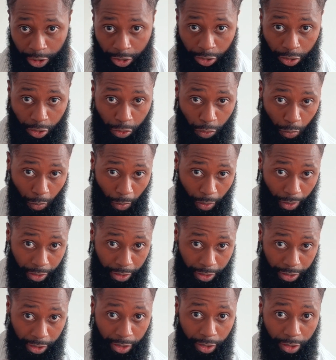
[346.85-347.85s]
two
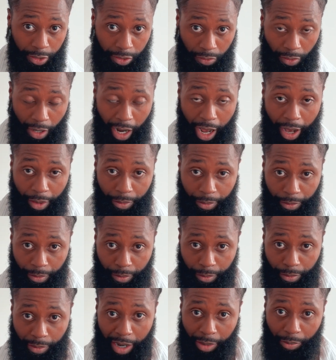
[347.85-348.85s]
words to describe
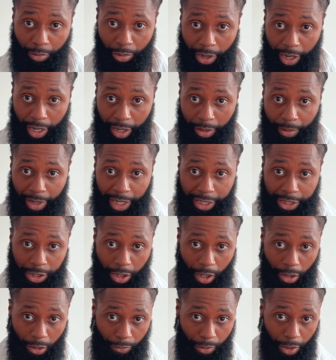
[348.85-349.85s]
my brand and my
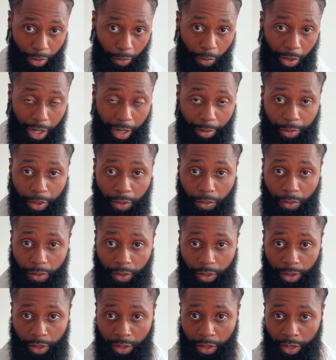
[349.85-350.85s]
genre and what I'm
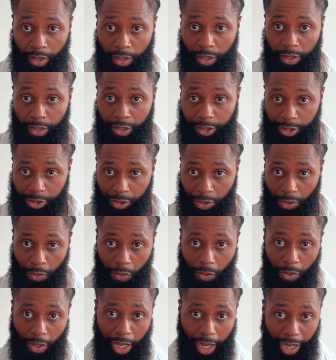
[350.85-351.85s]
doing, the
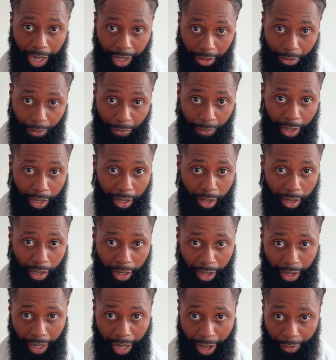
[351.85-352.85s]
Soul Elevator.
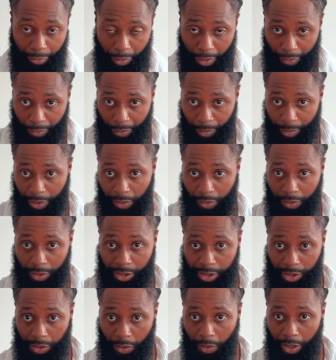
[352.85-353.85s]
Have you ever been on a
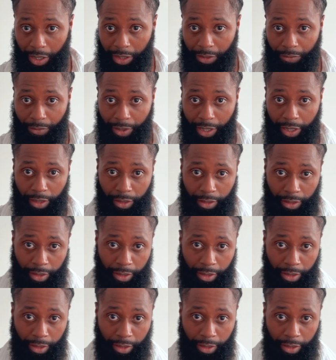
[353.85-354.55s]
Soul Elevator?